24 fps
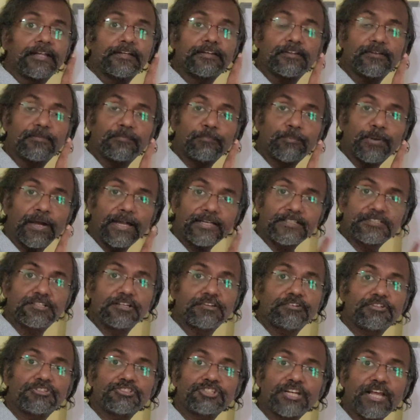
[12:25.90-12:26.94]
And the
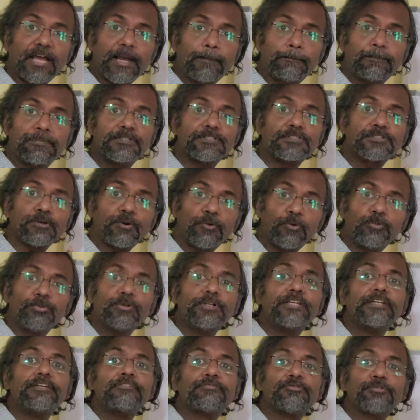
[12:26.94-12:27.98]
acceleration happens
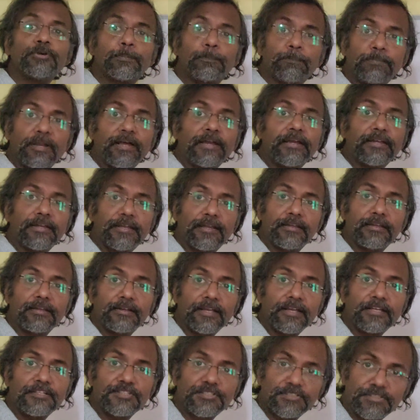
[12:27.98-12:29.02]
only if you apply an
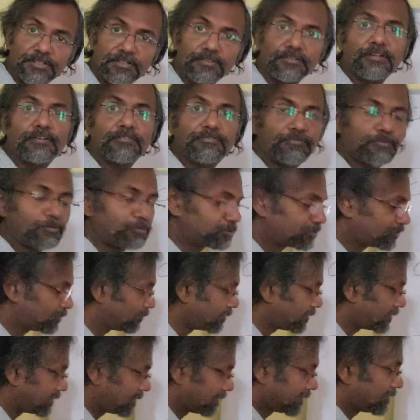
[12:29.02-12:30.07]
external force to
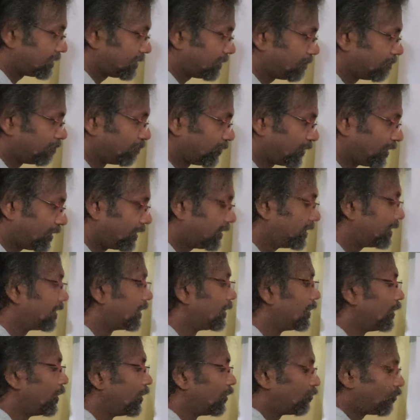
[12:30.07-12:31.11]
the system, right?
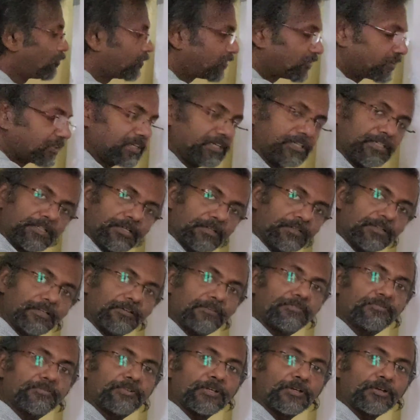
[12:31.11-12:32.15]
So there's an
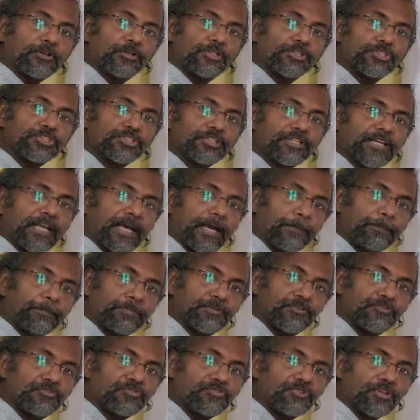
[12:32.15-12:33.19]
internal collision that
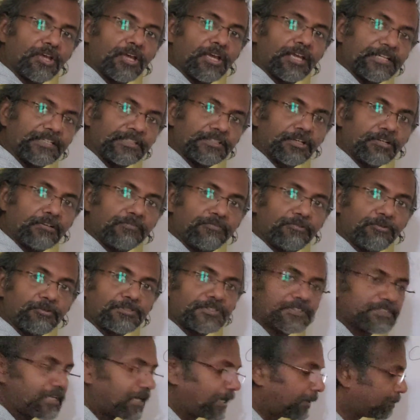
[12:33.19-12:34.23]
happens, internal
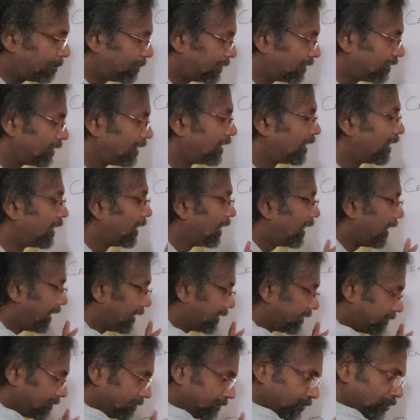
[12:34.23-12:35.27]
forces happen,
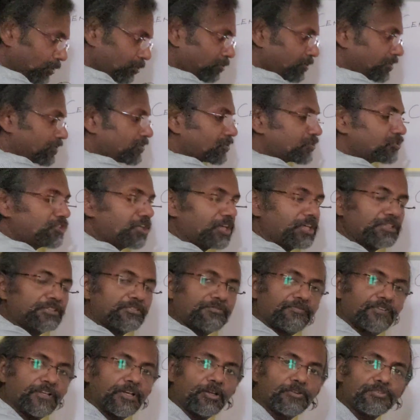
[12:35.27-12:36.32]
and there's a change
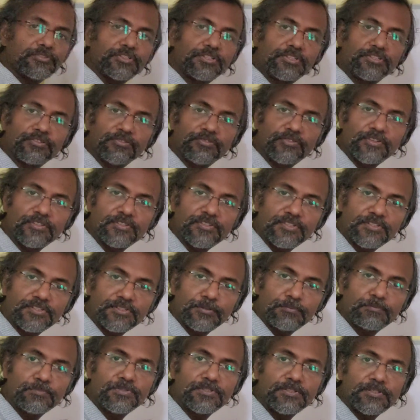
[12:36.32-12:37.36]
in velocities of the
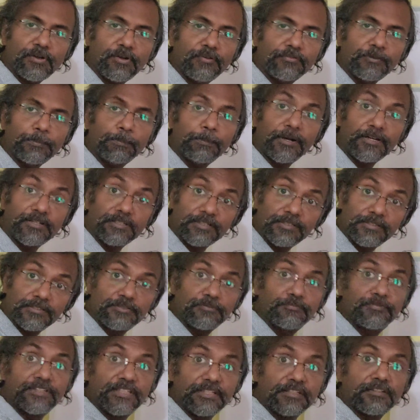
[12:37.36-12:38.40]
systems of the
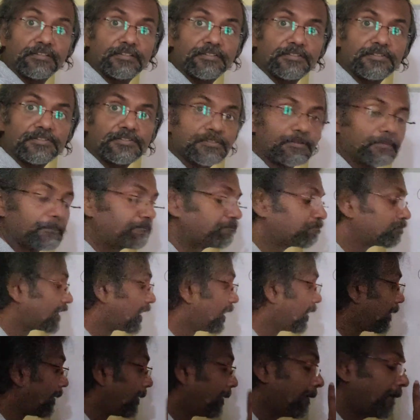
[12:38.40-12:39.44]
particles within the system.
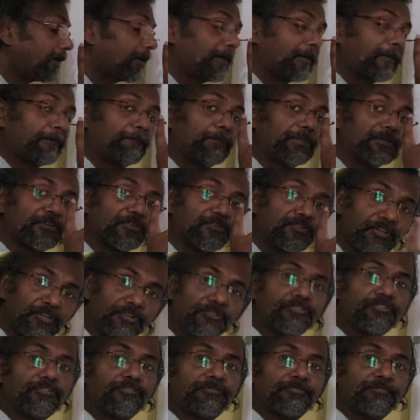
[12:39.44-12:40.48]
But the
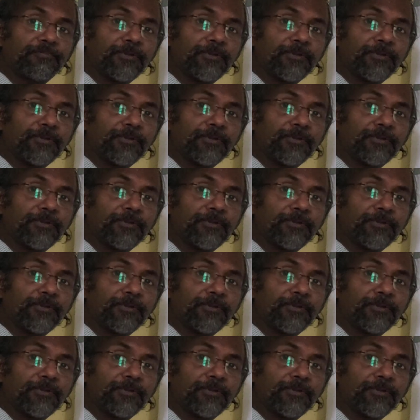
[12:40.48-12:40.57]
center